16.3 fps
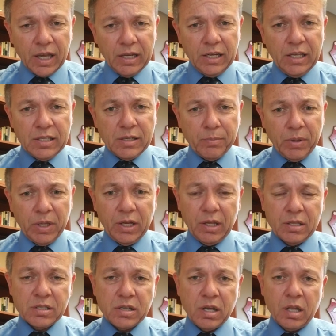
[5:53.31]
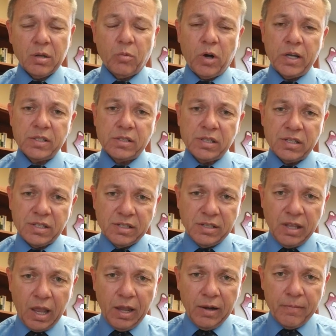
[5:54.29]
It needs obedience, otherwise, the
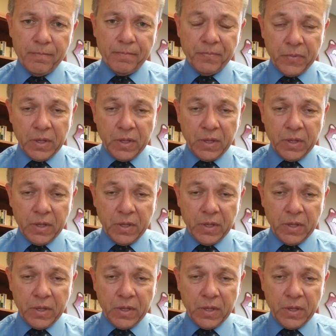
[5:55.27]
state.